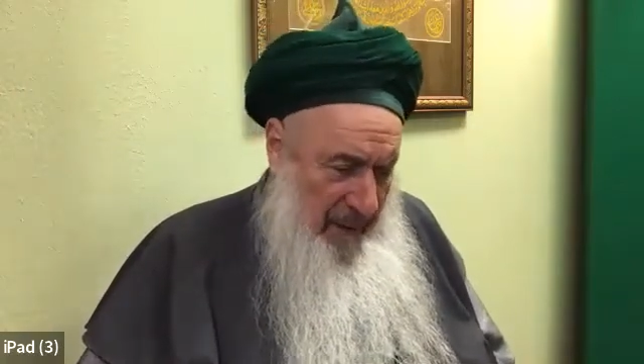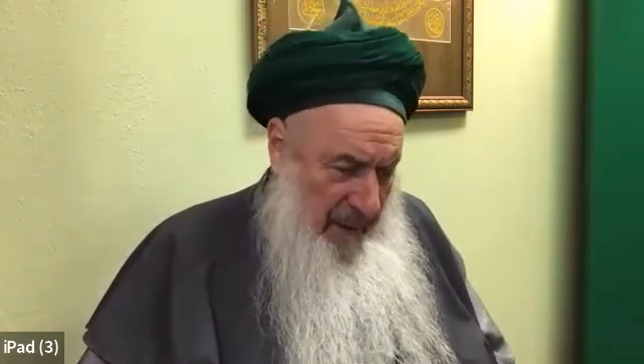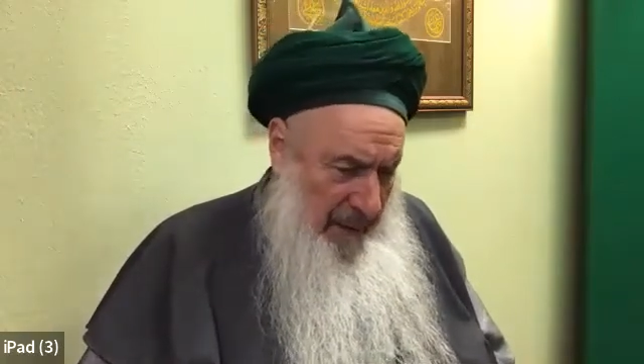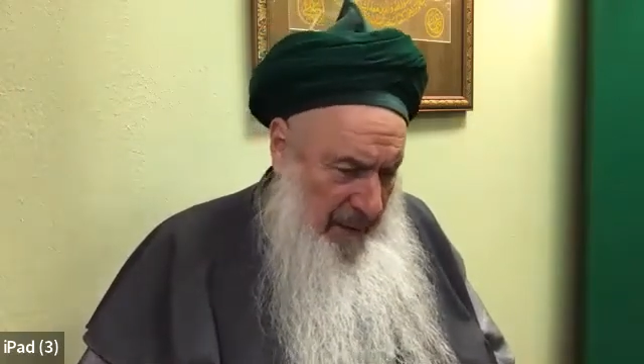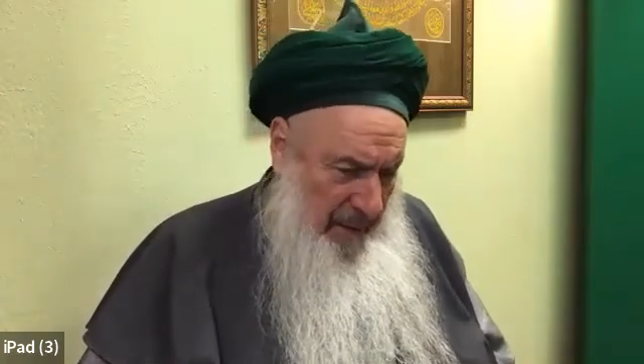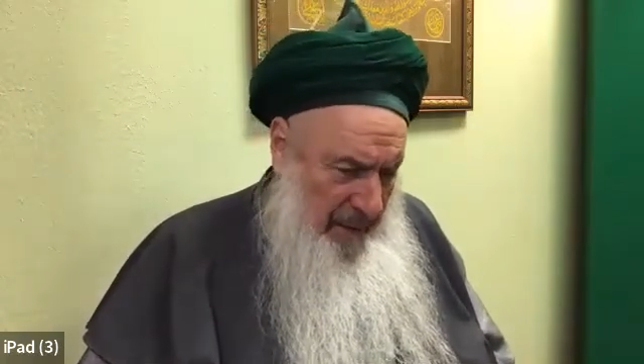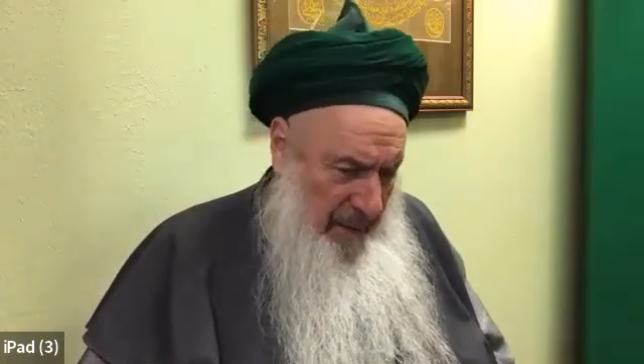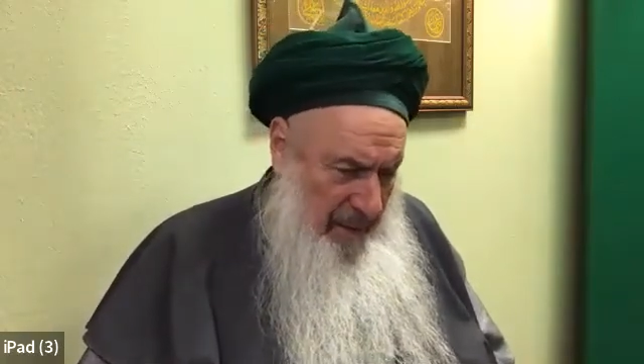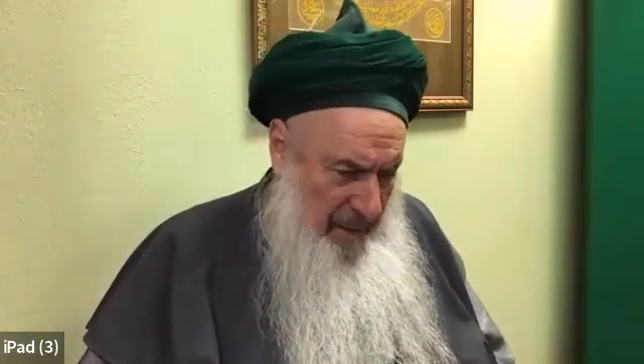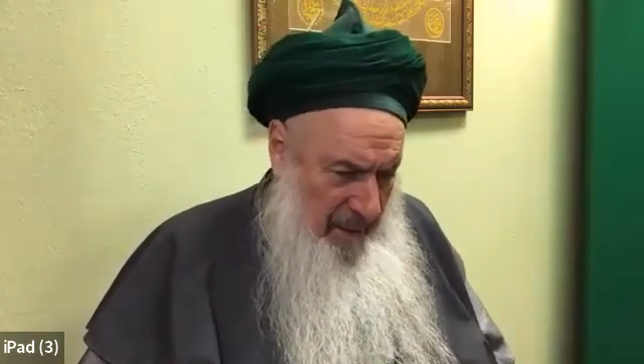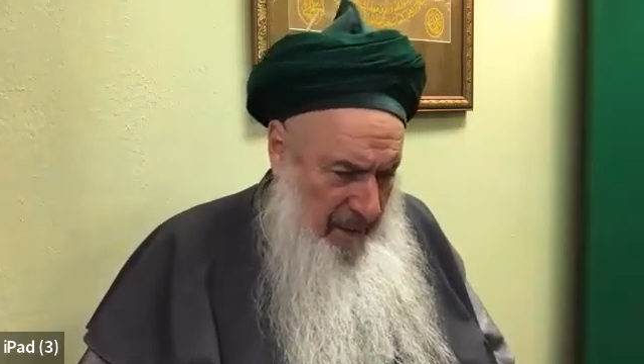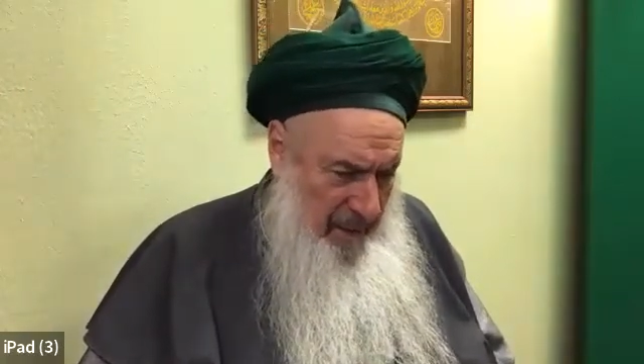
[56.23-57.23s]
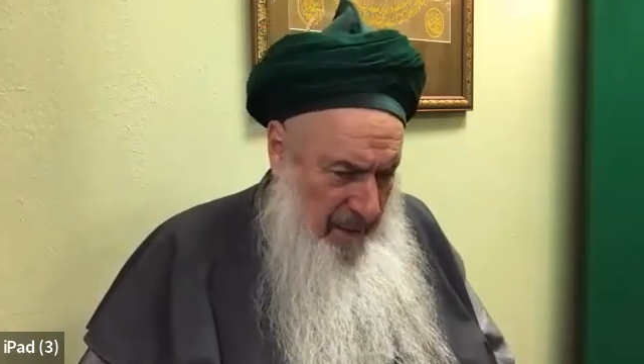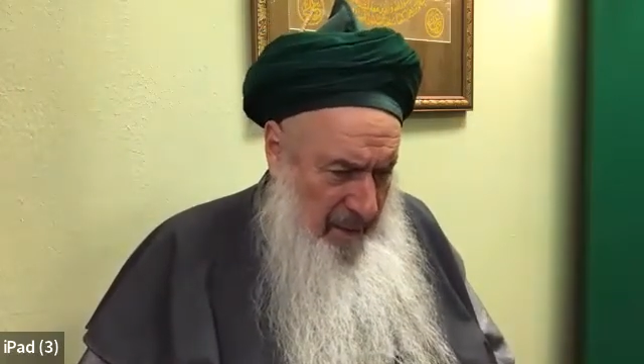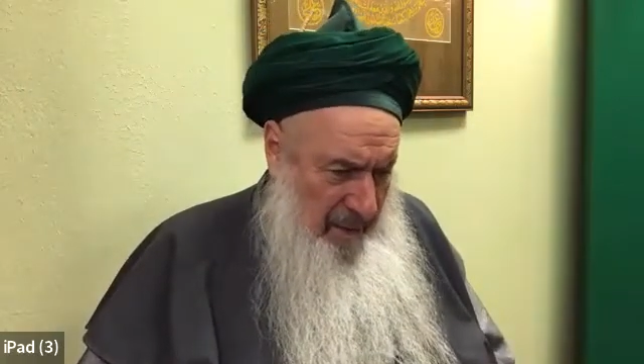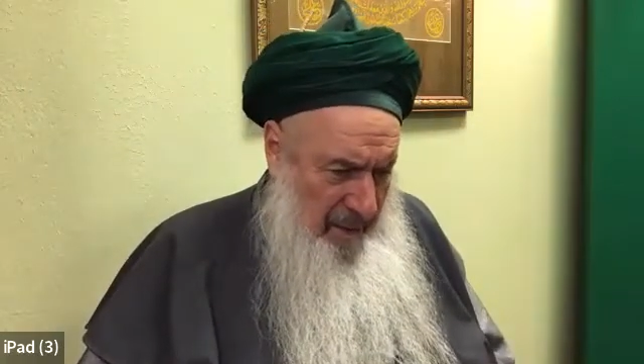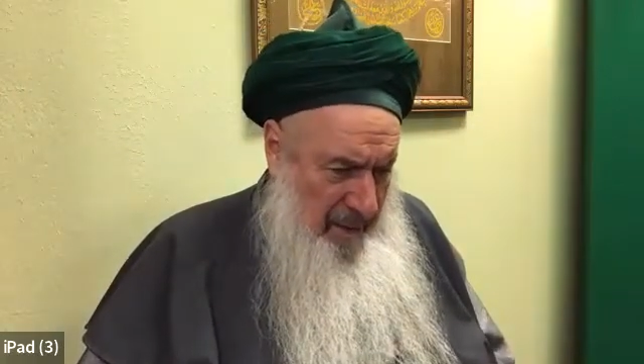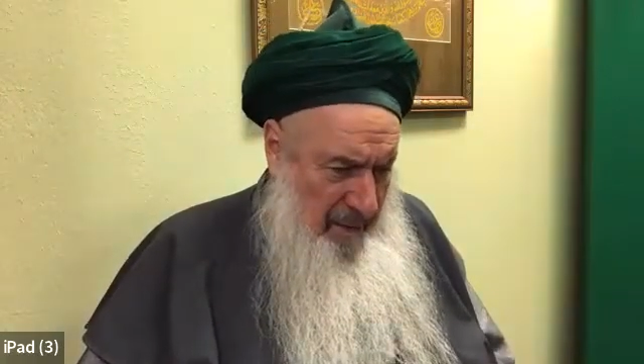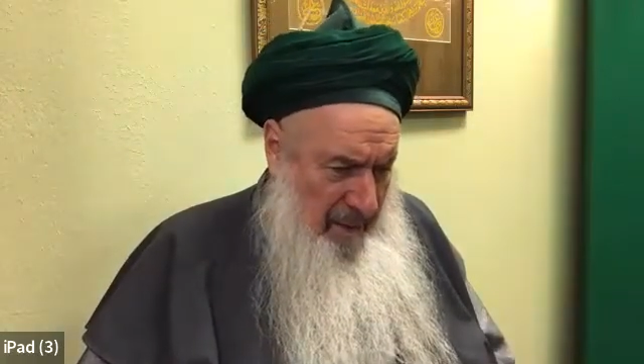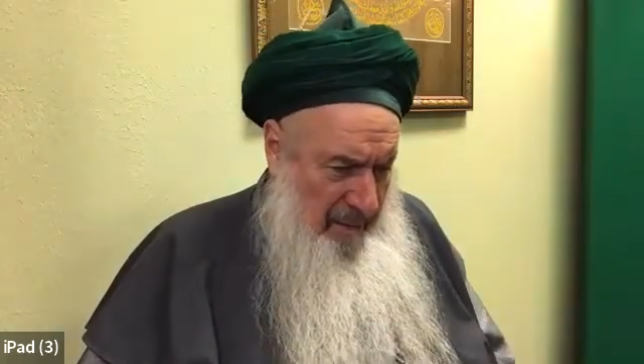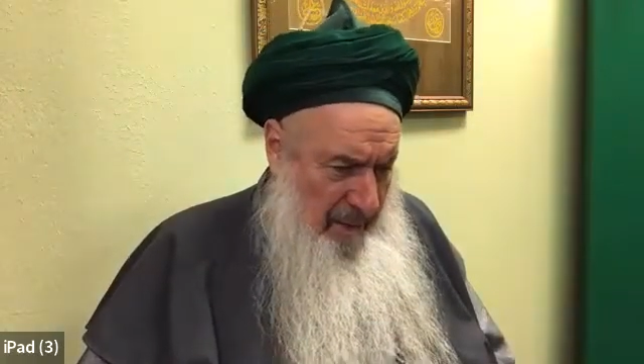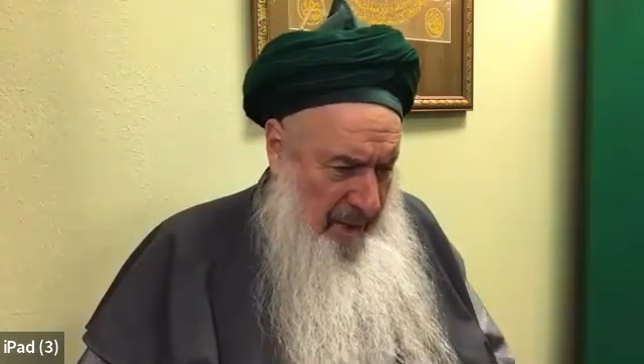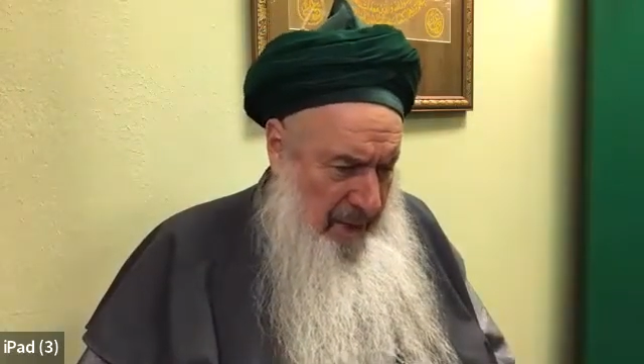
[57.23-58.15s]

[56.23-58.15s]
And for